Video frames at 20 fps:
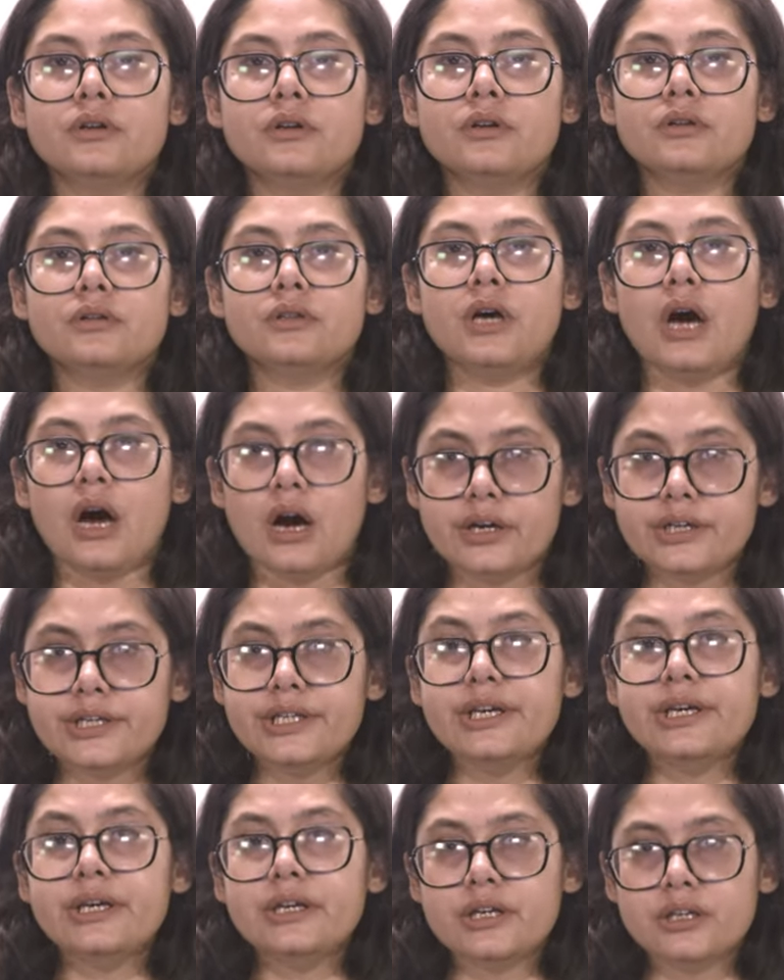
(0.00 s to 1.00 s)
The
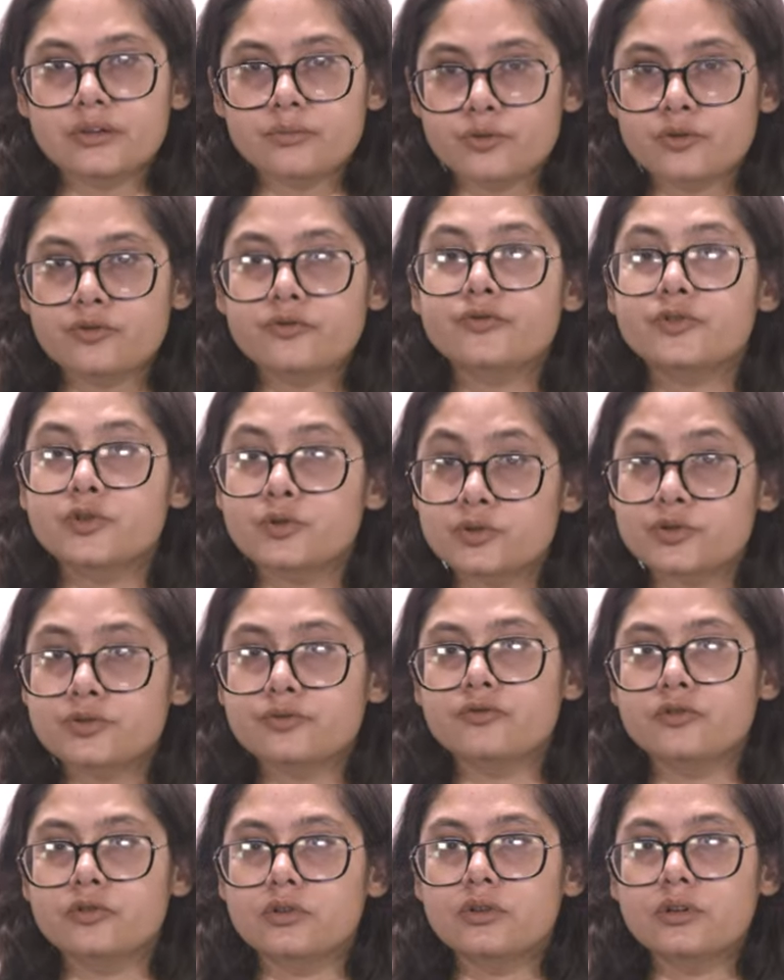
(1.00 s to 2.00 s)
RTI can prove
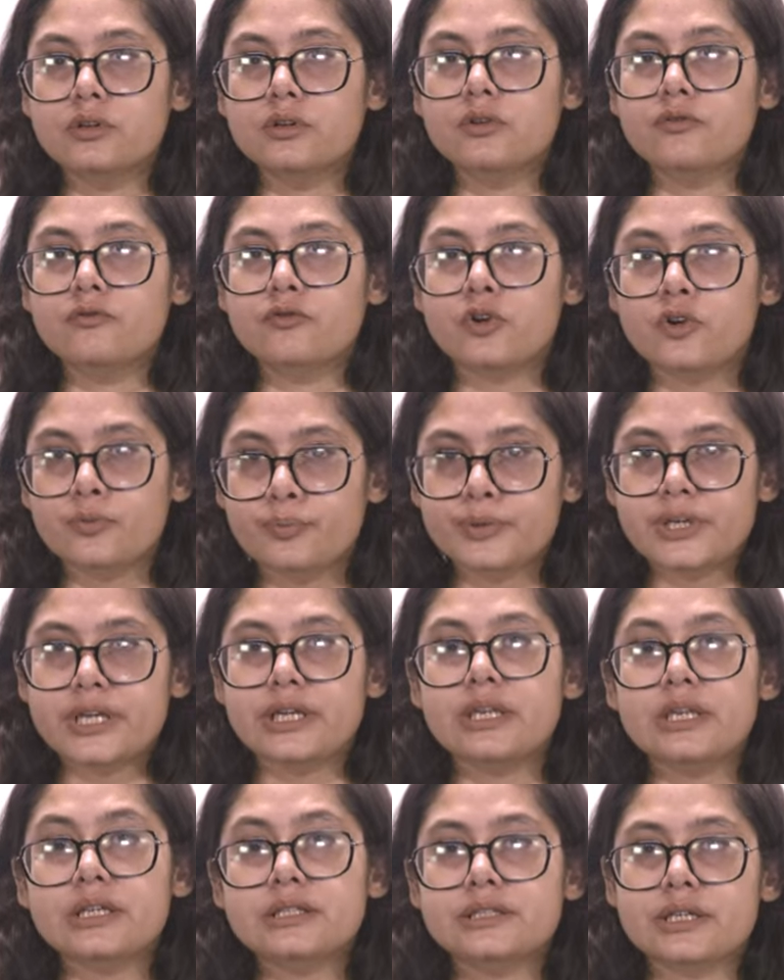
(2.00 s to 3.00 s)
useful for
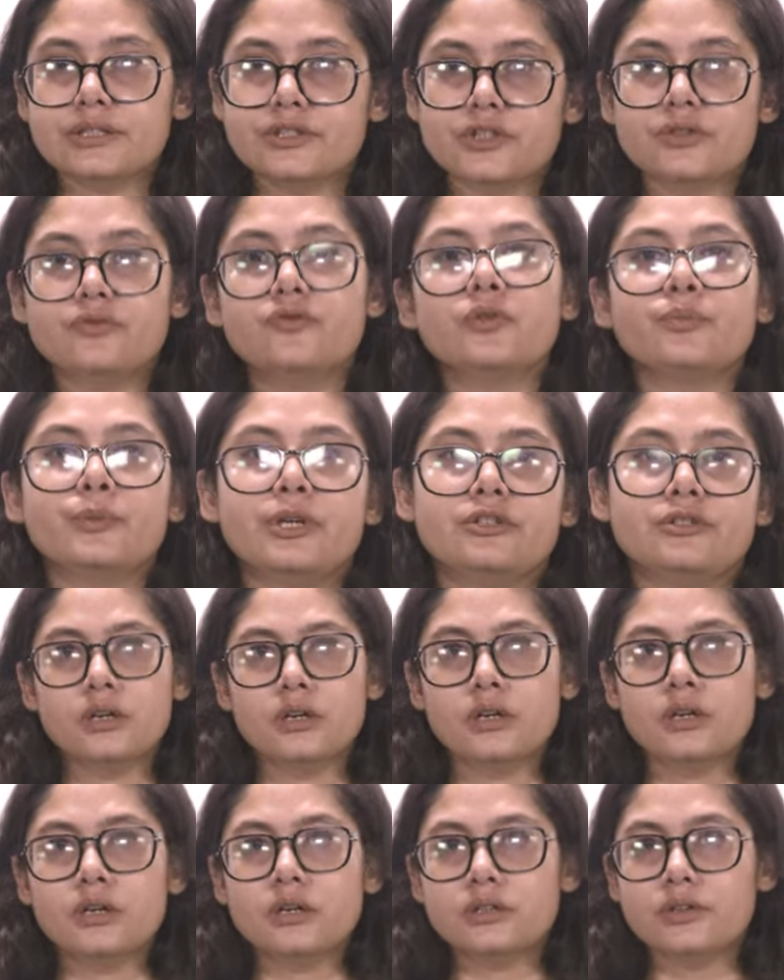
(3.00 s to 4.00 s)
obtaining such information.
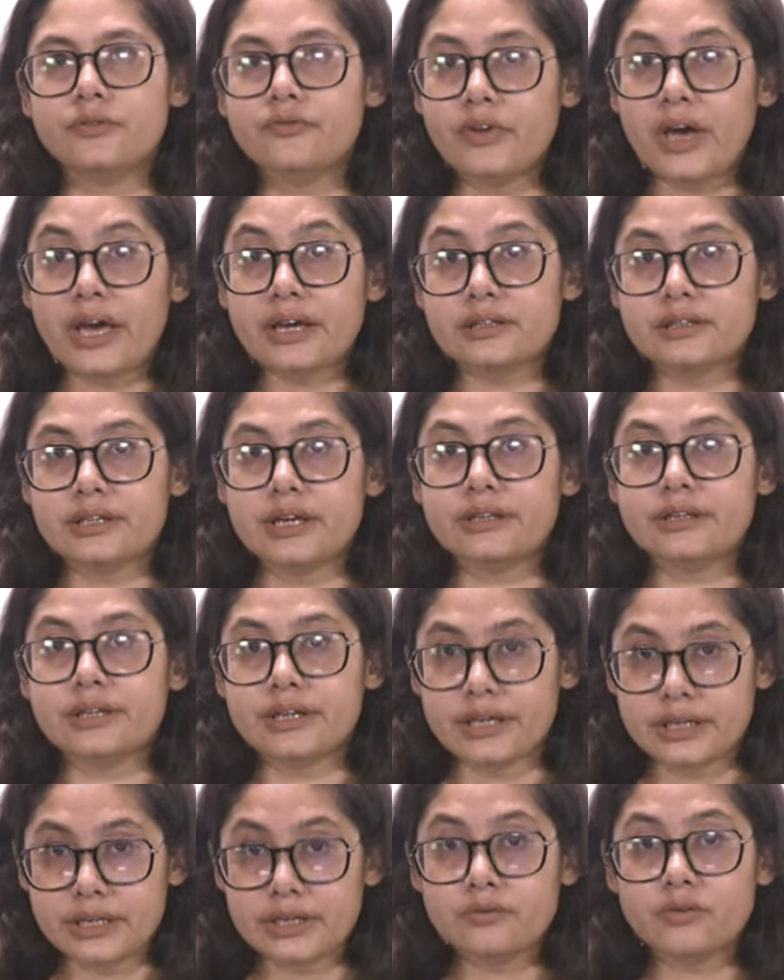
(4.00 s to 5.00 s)
The fact that
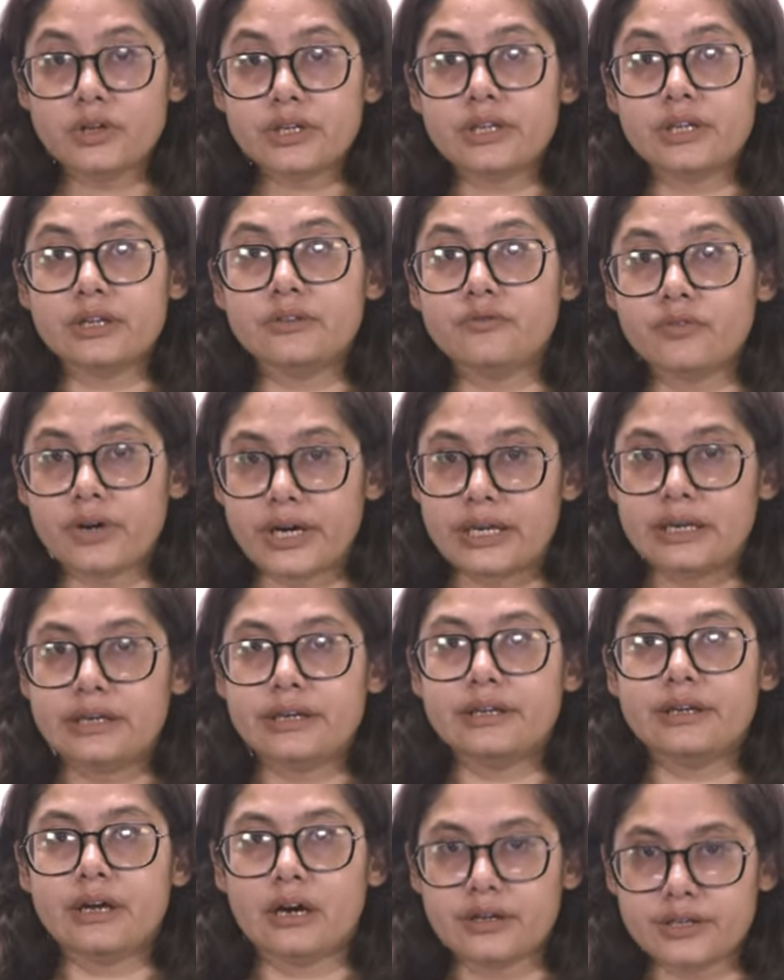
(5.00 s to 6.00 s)
anyone can file
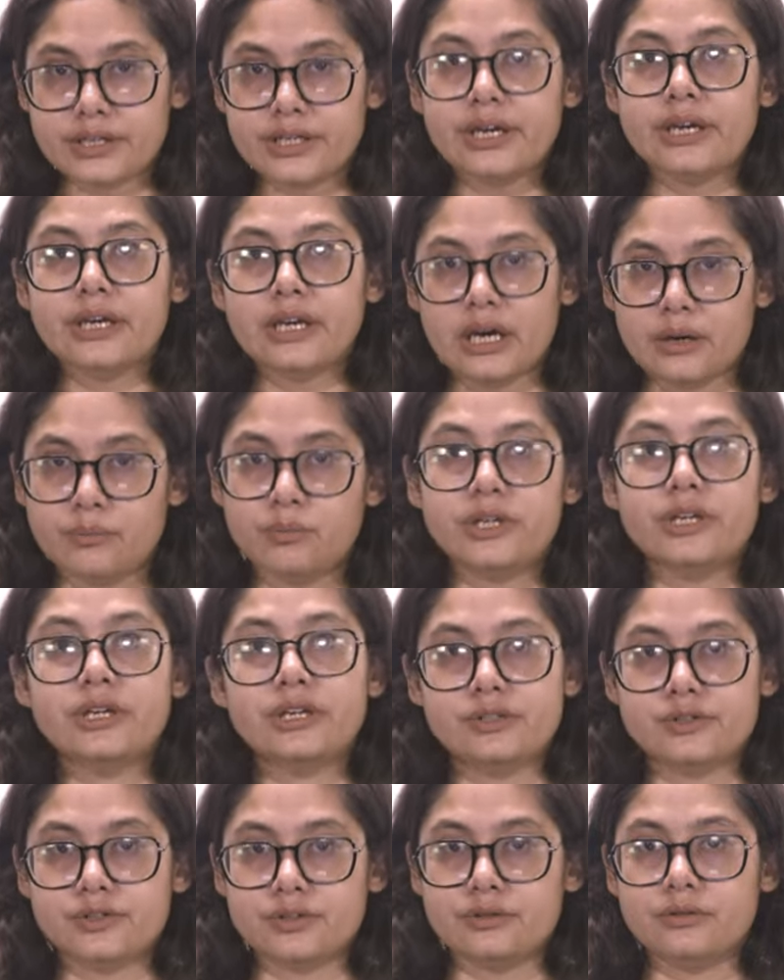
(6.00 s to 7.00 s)
an RTI
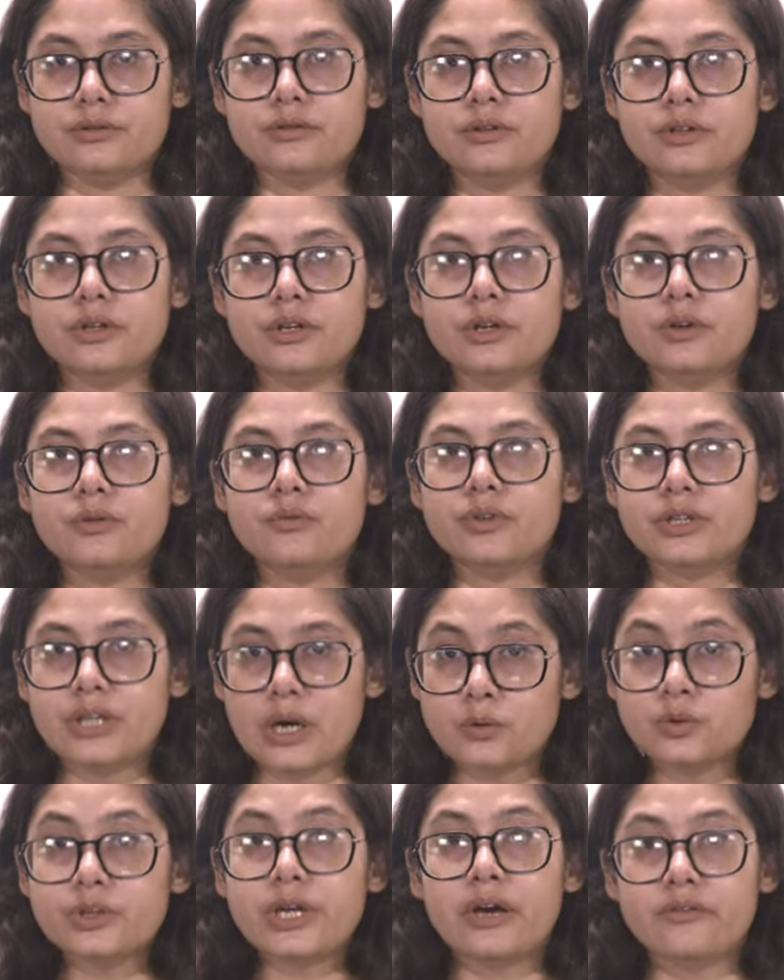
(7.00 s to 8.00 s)
application
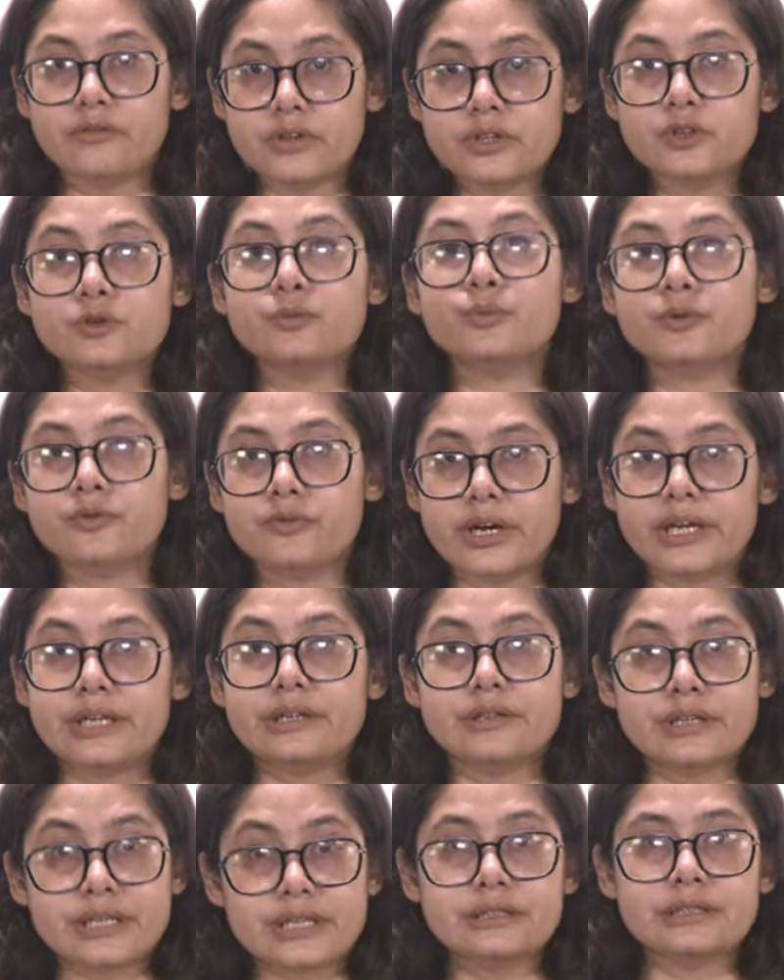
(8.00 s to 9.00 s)
without having to provide
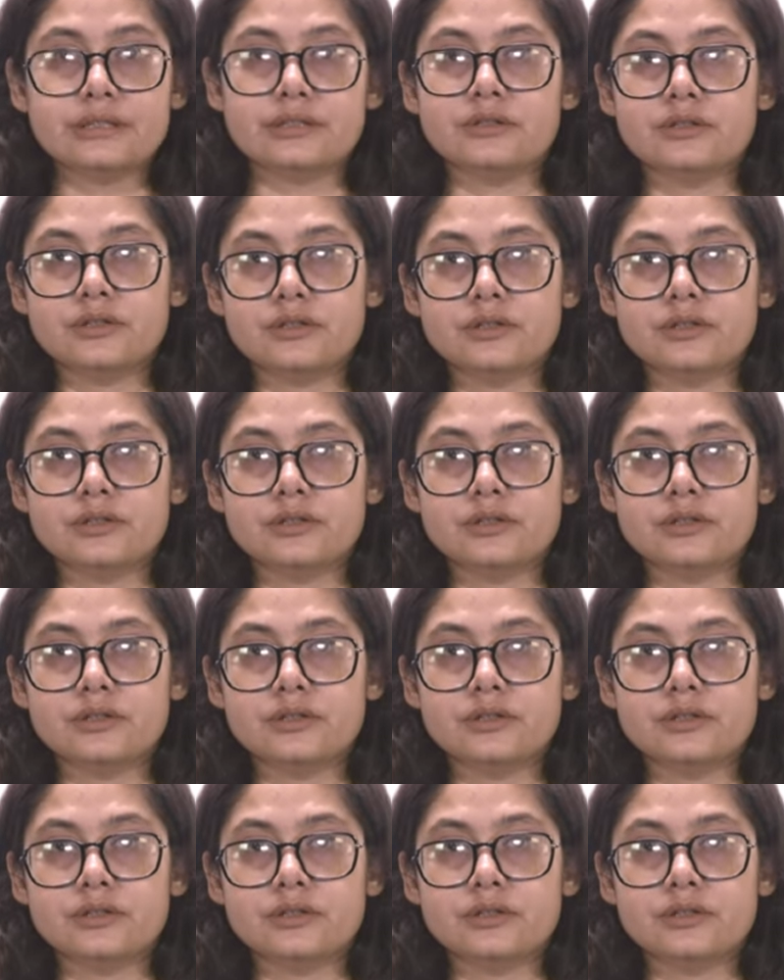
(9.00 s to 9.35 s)
reasons